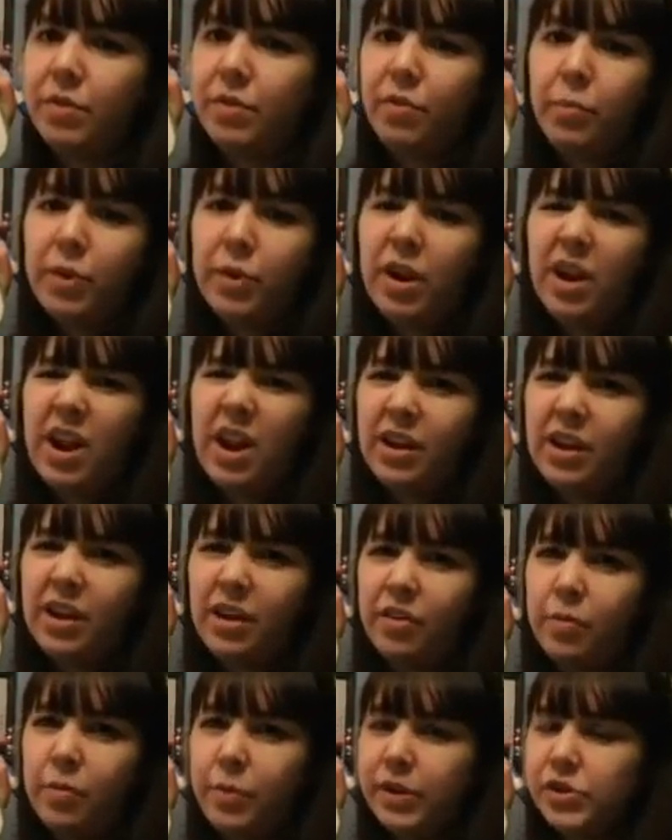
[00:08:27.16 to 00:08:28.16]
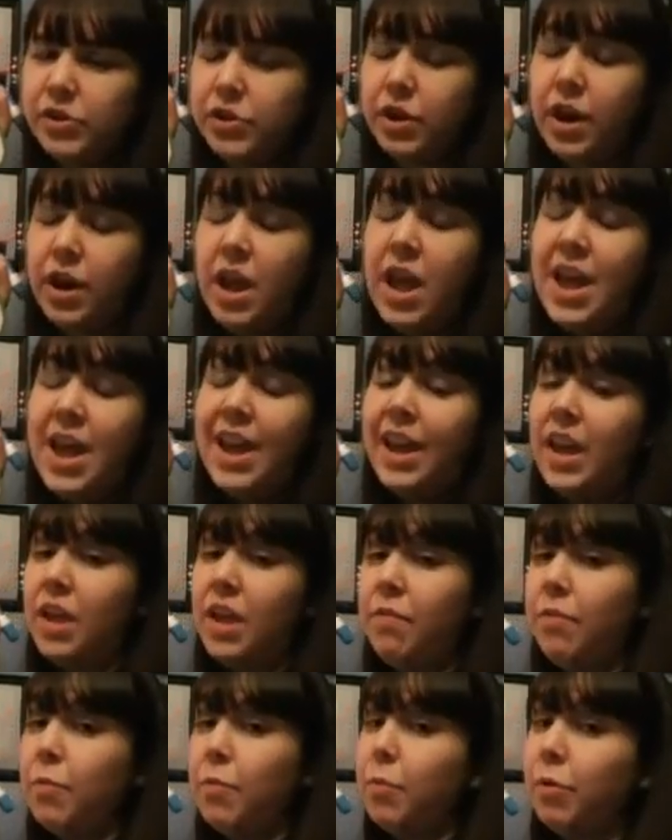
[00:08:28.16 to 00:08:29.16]
up and then spread out, kind of like on the picture.
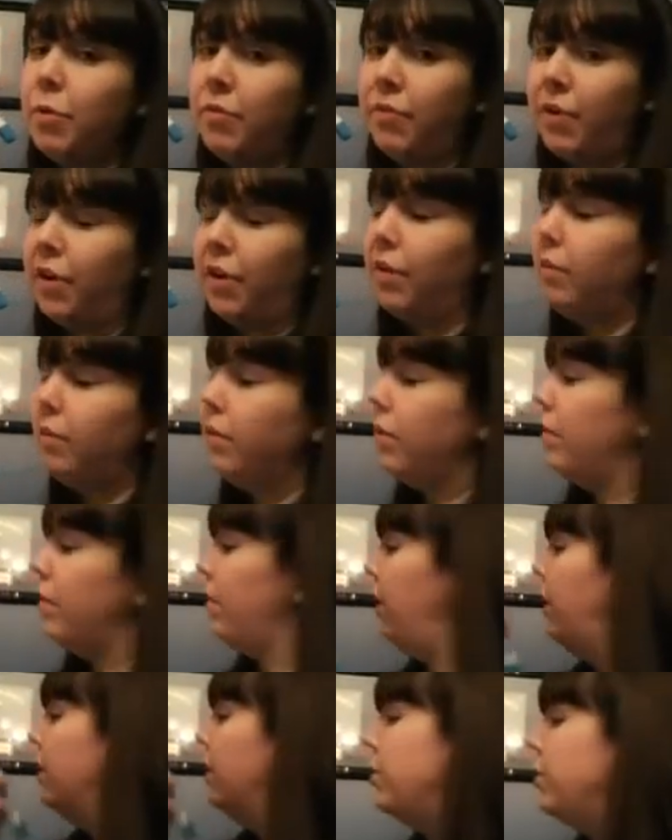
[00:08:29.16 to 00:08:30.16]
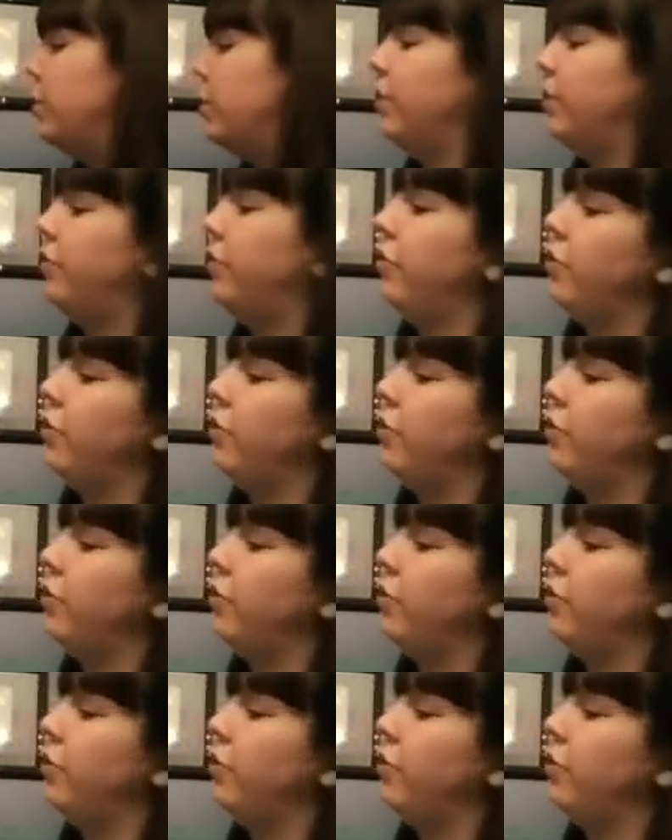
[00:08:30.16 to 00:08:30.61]
If you prefer, you could